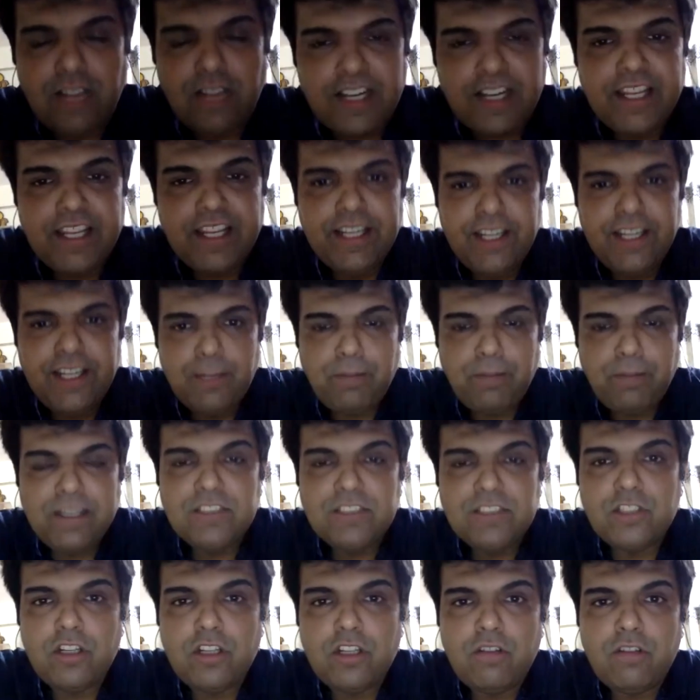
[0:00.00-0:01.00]
again, it
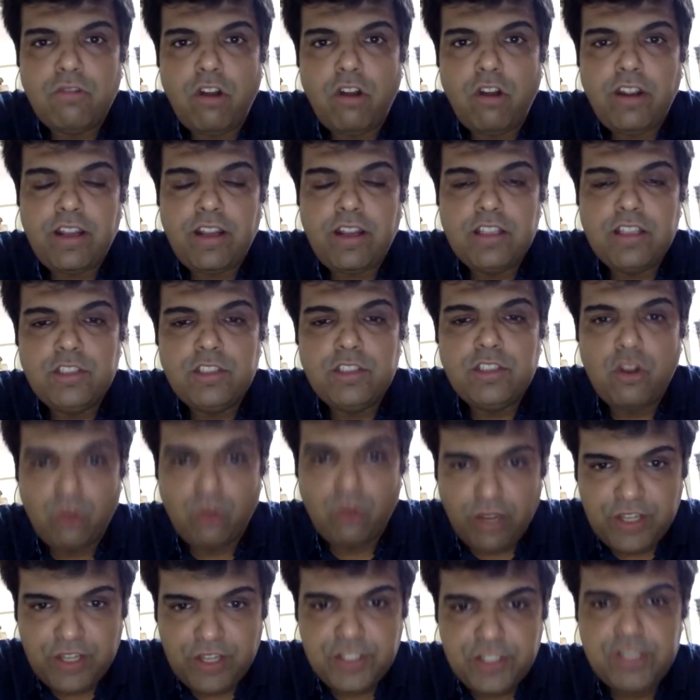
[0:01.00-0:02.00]
depends on what is your
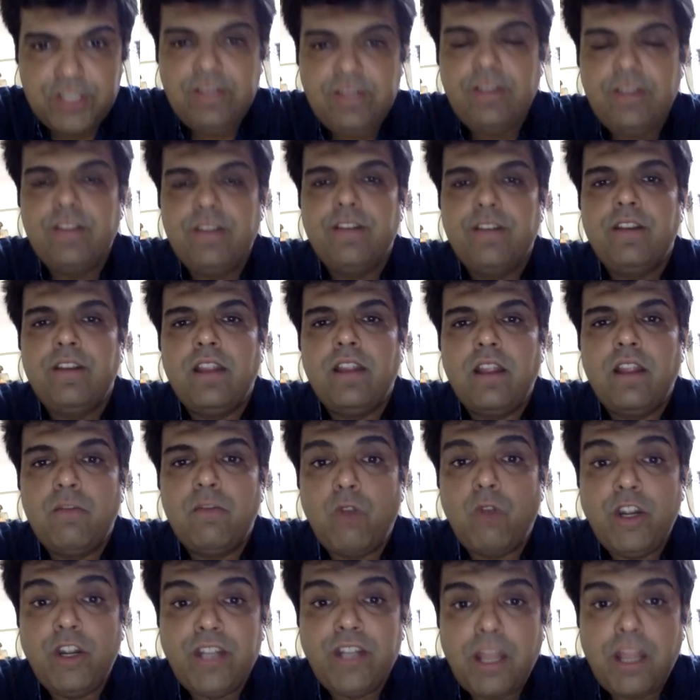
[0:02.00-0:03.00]
location,
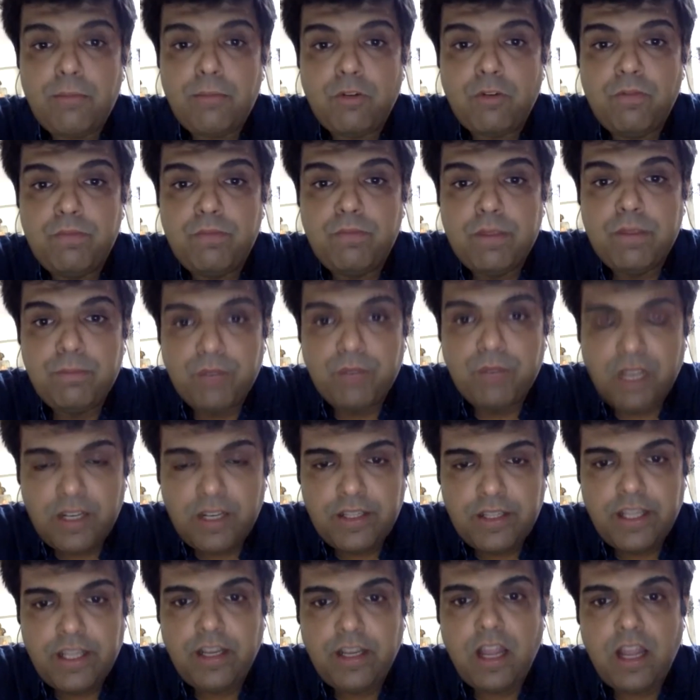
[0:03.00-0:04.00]
what type of people
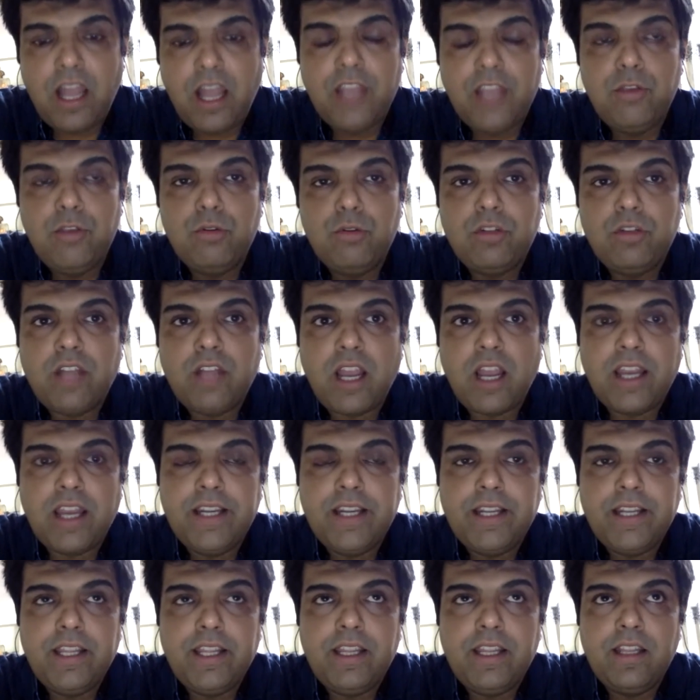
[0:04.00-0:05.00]
are there. Are you
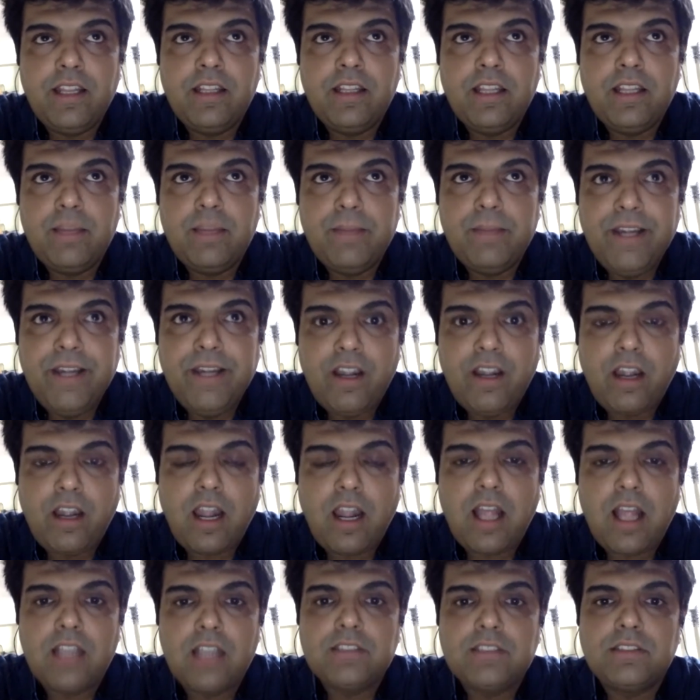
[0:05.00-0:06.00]
targeting the middle
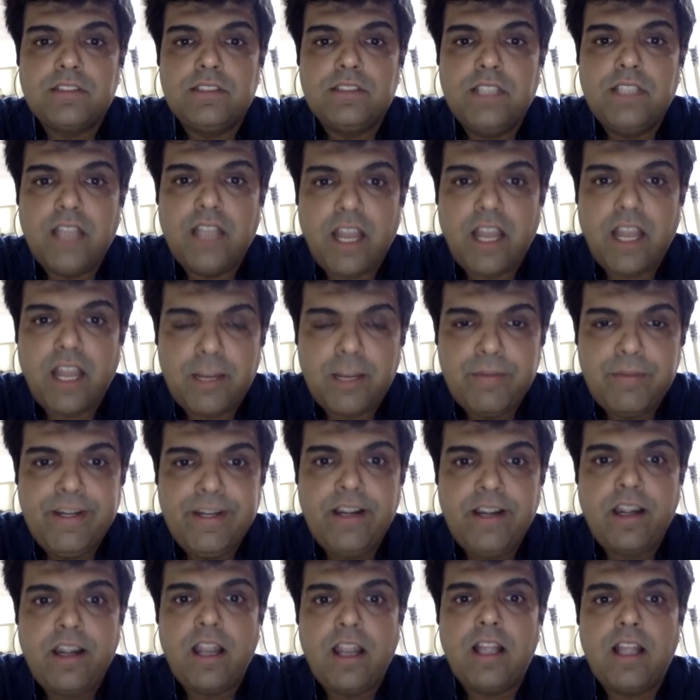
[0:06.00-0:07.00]
class, the higher
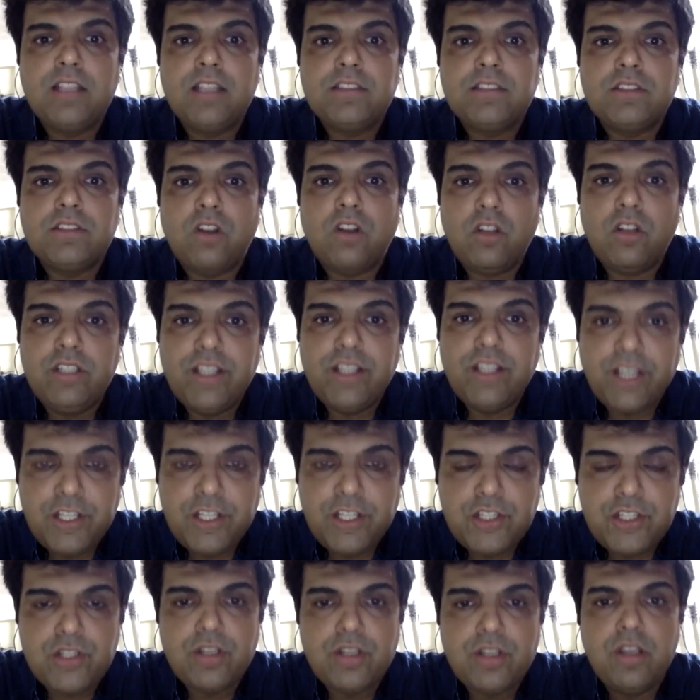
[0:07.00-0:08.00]
middle class, or the
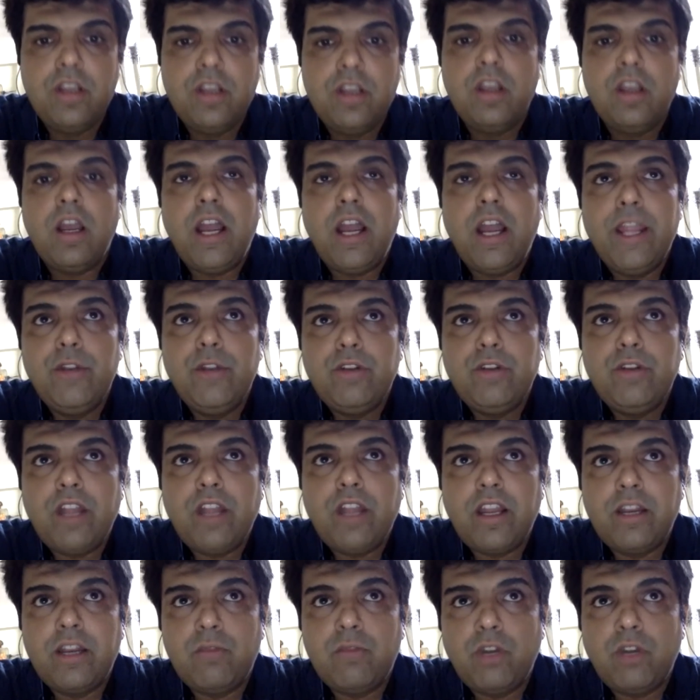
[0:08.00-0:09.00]
rich? Are you
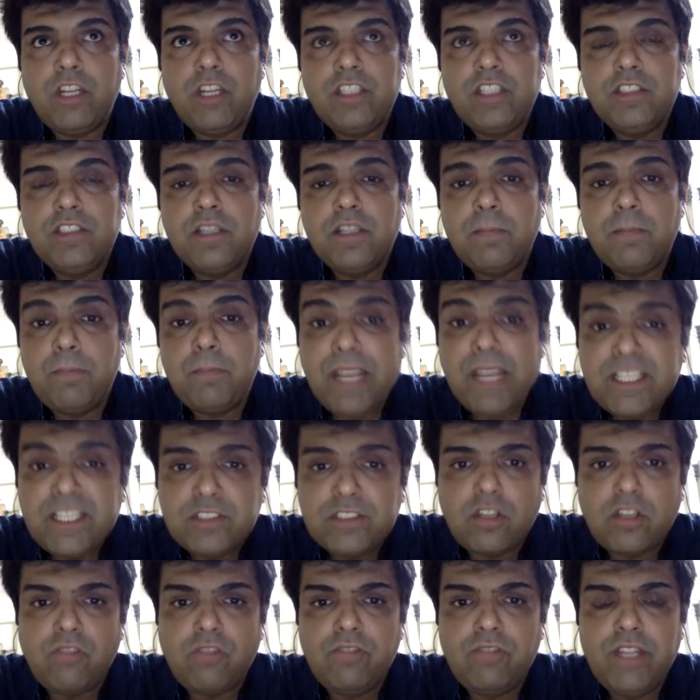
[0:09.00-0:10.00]
target, what is the mix
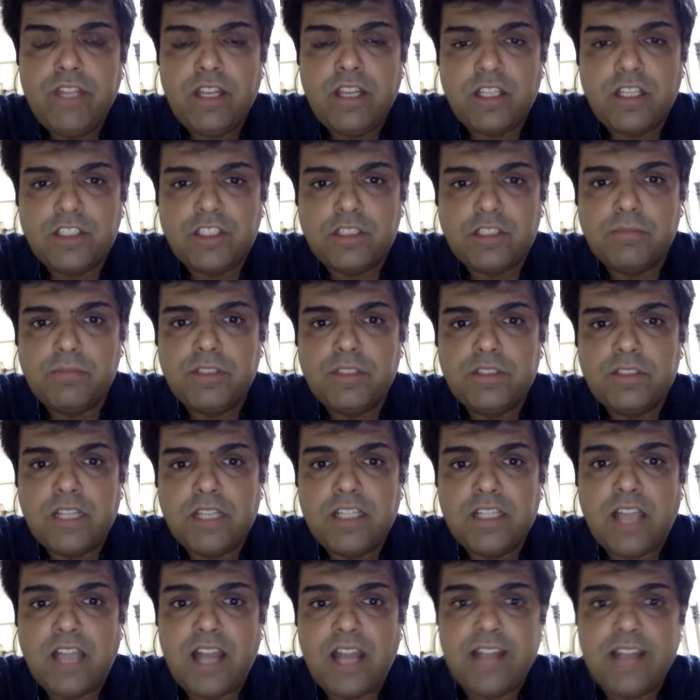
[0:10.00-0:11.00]
of the customers?
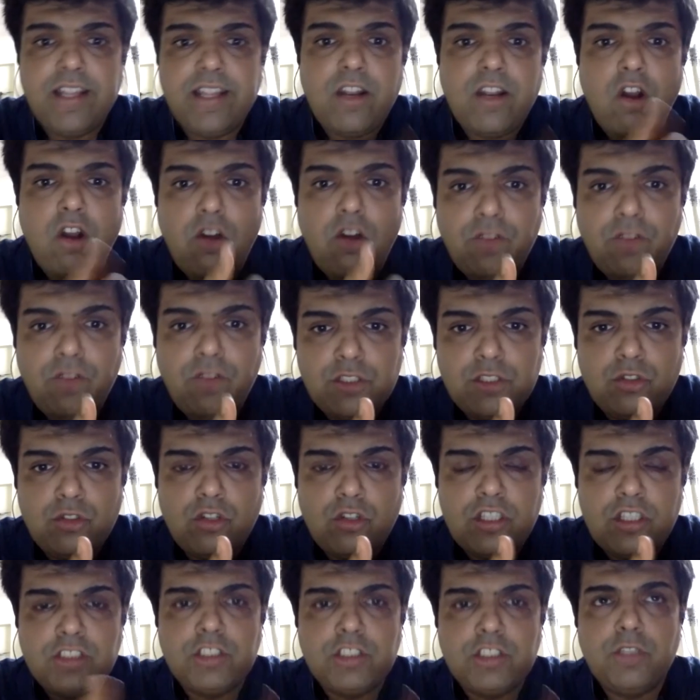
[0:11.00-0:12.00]
Are there office
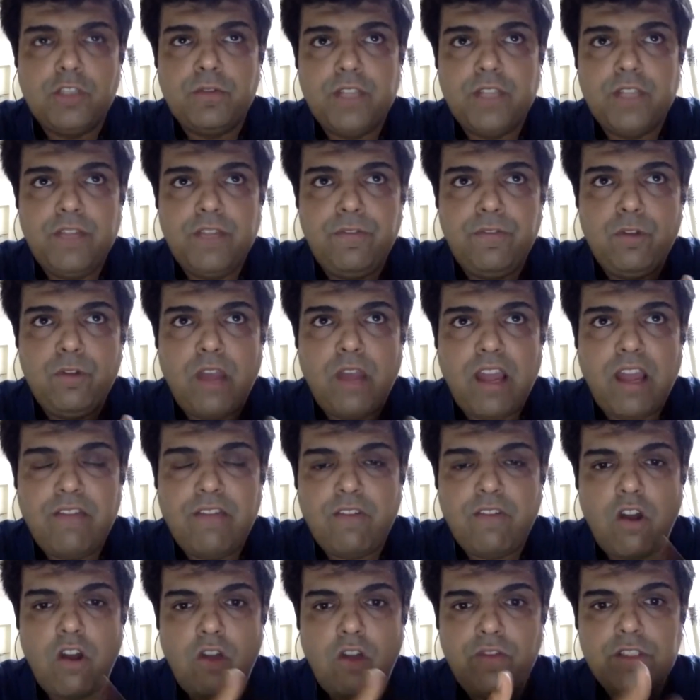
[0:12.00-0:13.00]
goers? So if you have
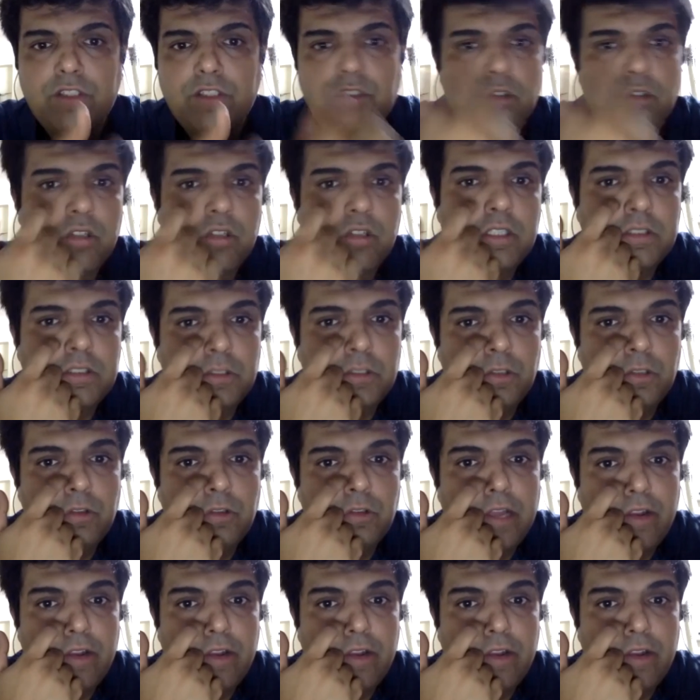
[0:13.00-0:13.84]
office goers, you